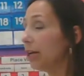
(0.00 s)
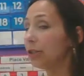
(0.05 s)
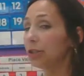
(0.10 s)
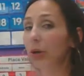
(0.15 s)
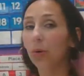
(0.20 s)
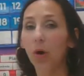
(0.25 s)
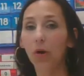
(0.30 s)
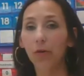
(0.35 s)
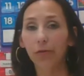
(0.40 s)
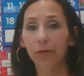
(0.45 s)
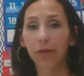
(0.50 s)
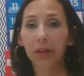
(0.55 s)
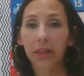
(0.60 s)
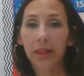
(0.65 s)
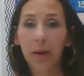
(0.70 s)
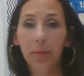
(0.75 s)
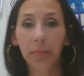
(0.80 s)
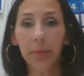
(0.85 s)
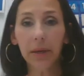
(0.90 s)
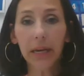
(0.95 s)
So hopefully
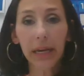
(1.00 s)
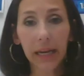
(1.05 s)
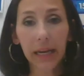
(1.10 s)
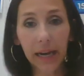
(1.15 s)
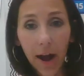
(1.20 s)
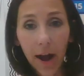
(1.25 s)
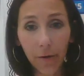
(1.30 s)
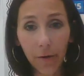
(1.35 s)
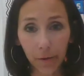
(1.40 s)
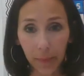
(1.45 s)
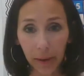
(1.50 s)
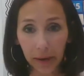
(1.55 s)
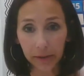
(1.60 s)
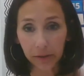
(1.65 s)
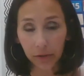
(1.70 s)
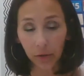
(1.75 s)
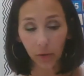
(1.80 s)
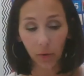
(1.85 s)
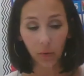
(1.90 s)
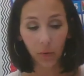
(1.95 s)
them being in
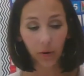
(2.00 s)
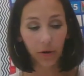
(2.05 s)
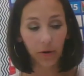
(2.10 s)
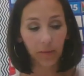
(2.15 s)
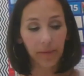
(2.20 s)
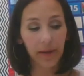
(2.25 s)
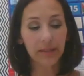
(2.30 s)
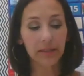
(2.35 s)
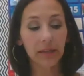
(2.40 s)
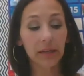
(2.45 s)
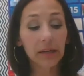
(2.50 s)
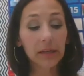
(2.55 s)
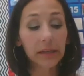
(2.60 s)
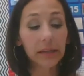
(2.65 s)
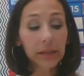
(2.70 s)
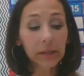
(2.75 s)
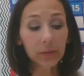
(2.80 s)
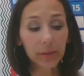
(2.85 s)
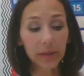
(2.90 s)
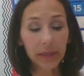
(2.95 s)
alphabetical order makes it a
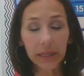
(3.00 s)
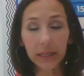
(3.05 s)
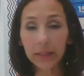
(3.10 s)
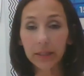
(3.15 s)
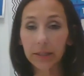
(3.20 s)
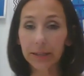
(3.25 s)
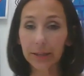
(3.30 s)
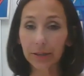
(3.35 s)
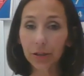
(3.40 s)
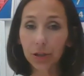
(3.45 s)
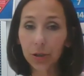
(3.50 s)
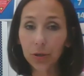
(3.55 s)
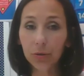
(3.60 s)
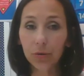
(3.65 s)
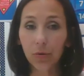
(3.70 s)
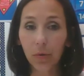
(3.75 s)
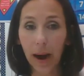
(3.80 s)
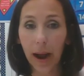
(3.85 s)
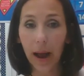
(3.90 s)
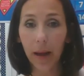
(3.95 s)
little bit easier to
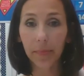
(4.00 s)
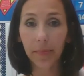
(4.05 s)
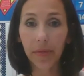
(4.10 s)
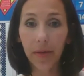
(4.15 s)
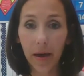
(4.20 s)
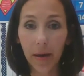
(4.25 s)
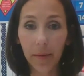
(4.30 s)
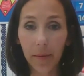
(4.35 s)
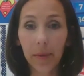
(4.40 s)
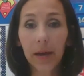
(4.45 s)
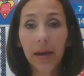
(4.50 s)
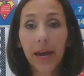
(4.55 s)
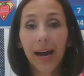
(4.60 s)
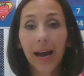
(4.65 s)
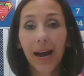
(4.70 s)
grab them.